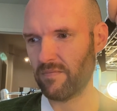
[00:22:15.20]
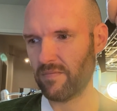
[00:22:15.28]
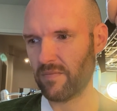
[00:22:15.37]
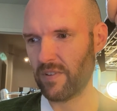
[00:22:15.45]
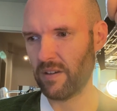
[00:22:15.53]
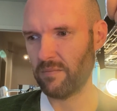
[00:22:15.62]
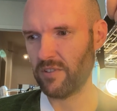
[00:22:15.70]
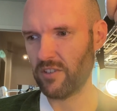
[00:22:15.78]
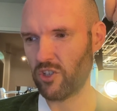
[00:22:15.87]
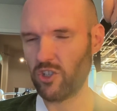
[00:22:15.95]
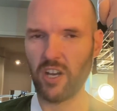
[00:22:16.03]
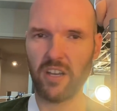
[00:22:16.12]
come to the
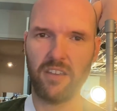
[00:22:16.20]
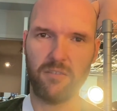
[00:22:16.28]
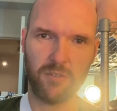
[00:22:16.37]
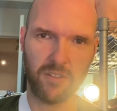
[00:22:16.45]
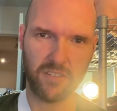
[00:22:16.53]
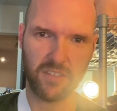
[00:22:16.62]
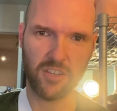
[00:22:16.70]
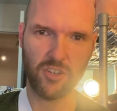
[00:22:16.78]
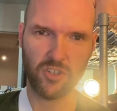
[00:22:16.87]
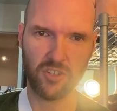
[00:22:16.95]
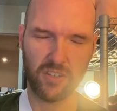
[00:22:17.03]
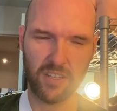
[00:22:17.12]
shocking
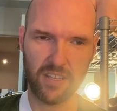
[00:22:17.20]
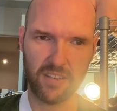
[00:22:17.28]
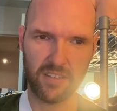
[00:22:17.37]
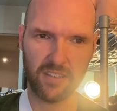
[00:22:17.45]
realization that